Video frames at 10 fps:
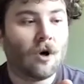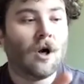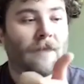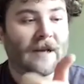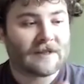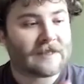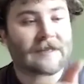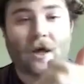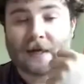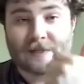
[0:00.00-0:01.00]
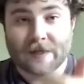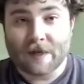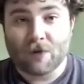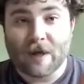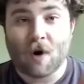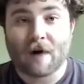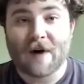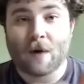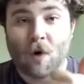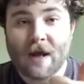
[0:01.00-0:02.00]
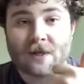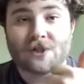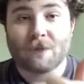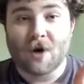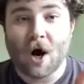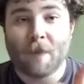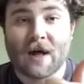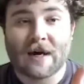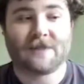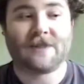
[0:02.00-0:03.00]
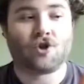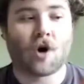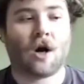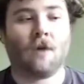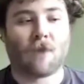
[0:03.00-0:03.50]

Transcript: Because it's telling us that they want to find one to monopolize the drug